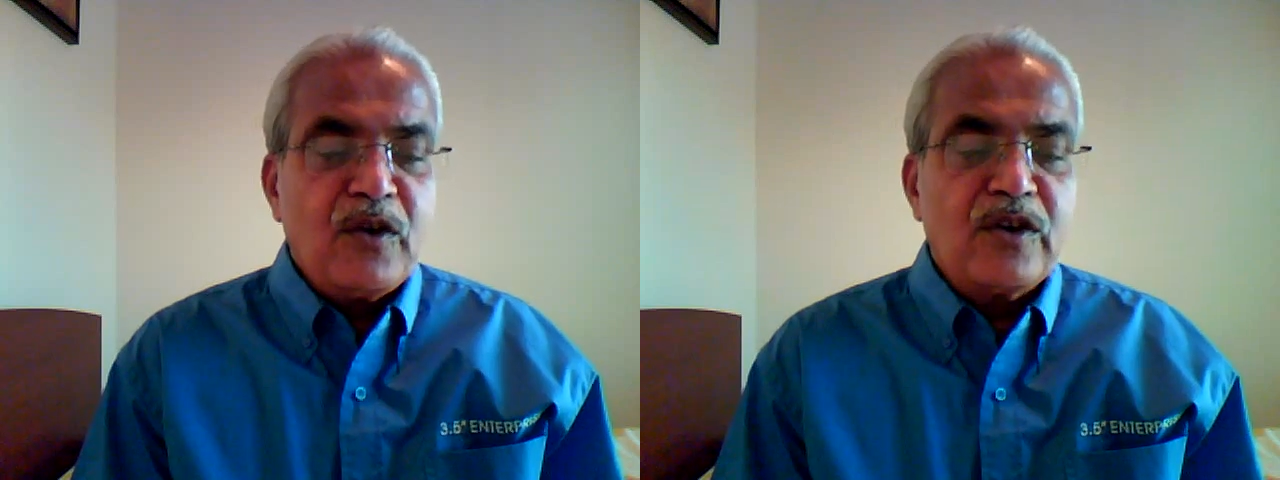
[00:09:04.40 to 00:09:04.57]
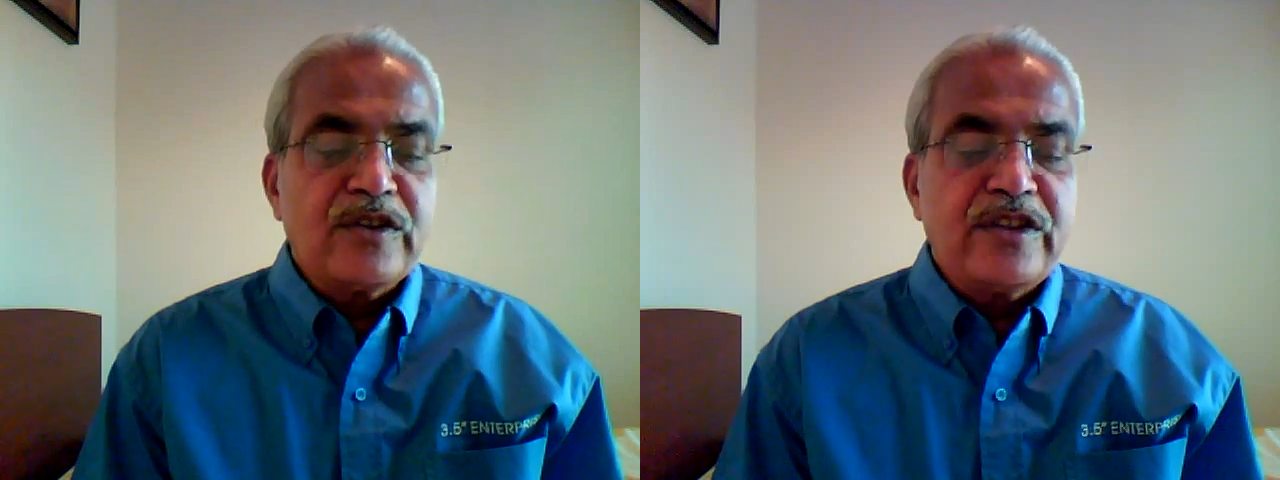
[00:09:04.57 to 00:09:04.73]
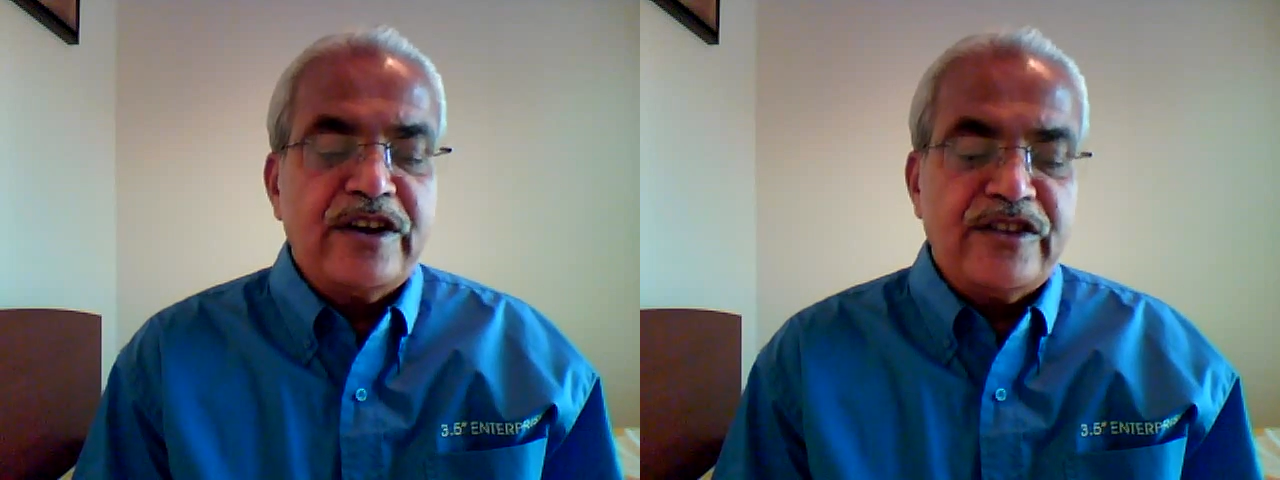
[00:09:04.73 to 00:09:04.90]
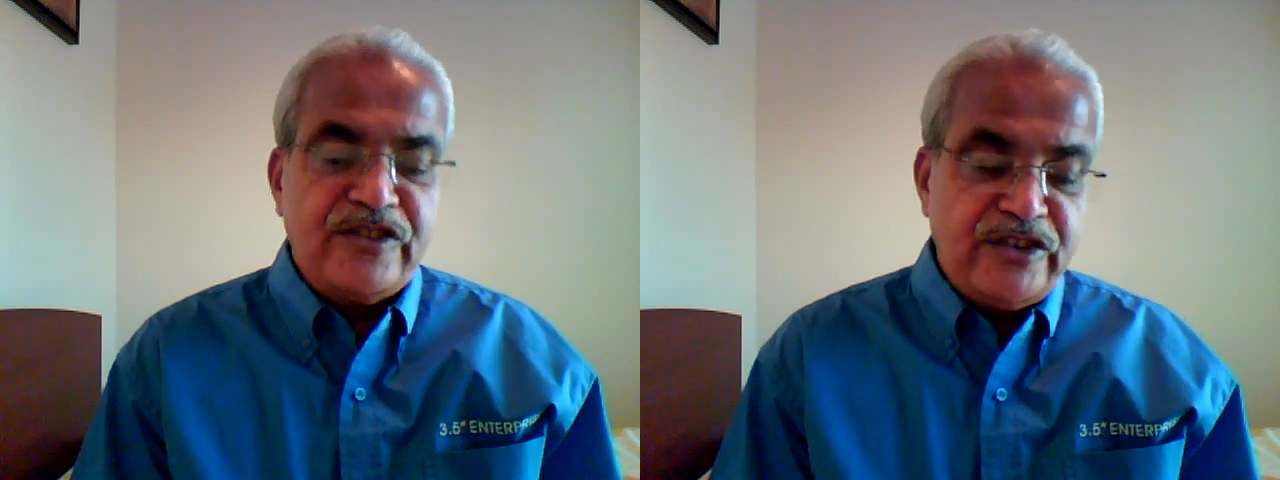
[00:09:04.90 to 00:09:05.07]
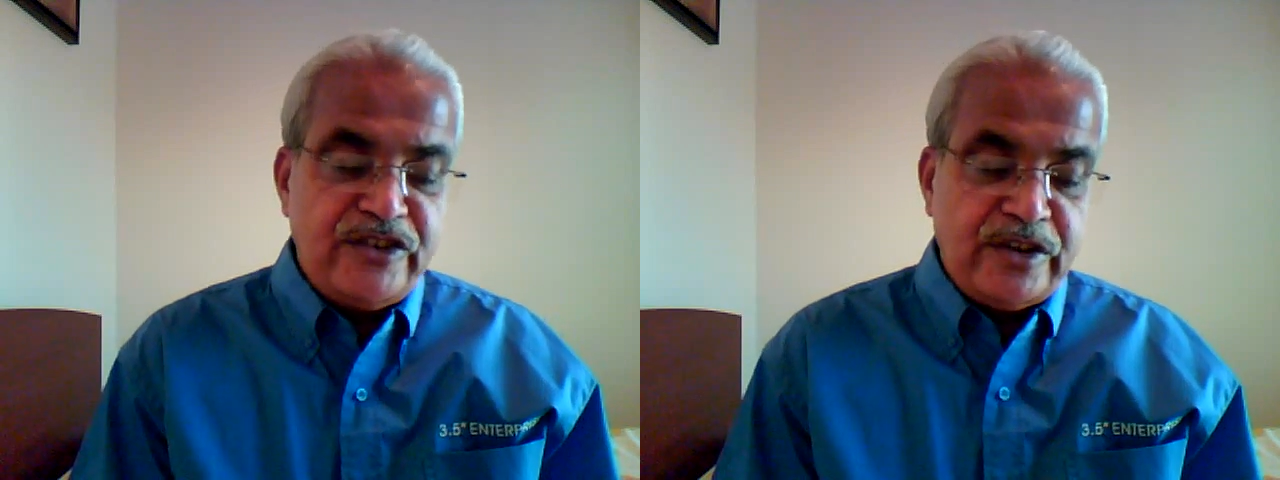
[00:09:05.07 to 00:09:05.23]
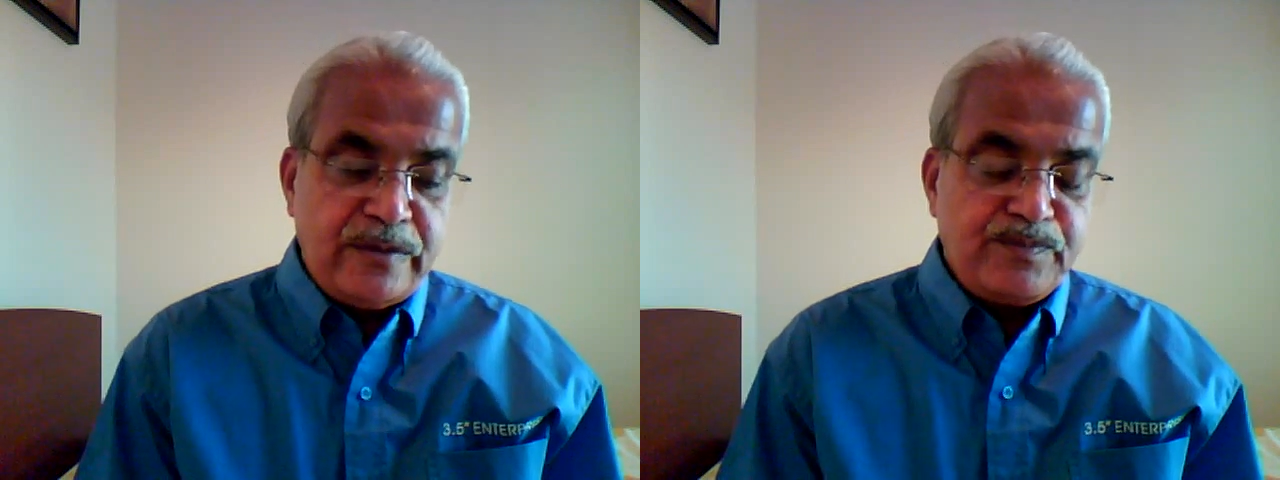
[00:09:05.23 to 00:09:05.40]
for the
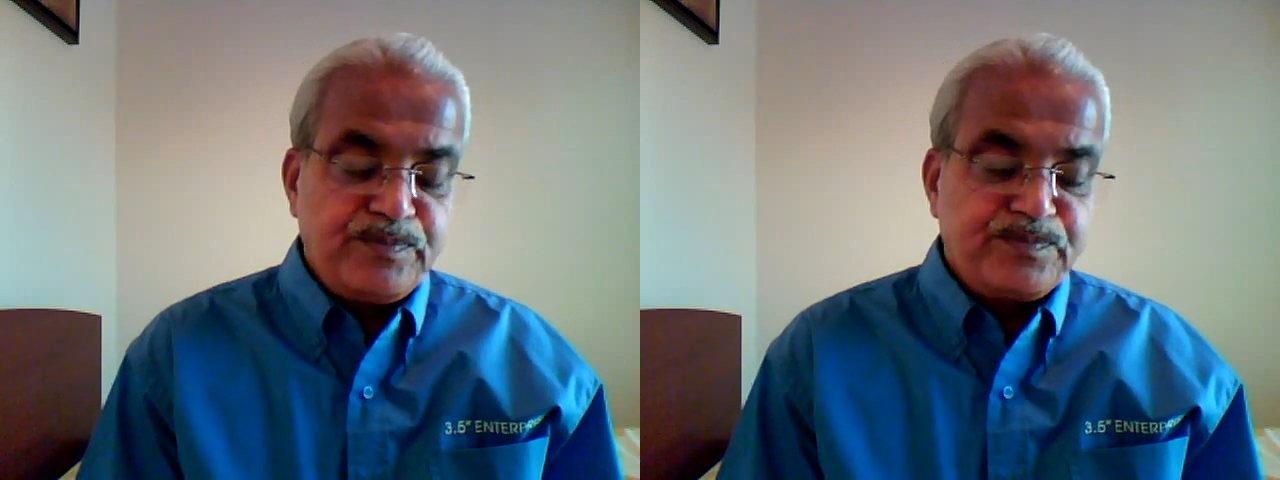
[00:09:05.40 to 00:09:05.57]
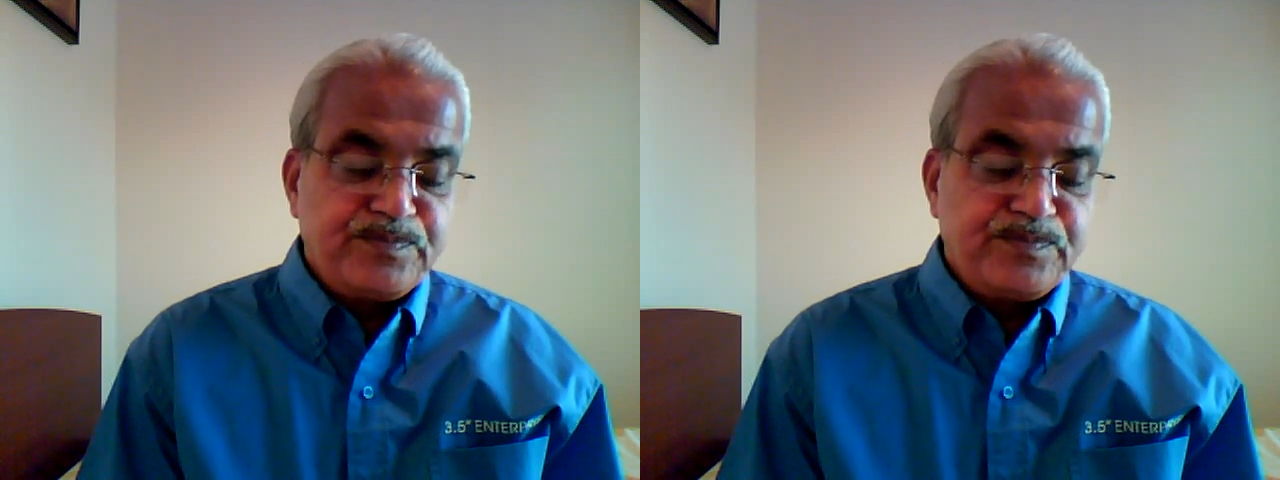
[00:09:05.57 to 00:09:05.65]
decision.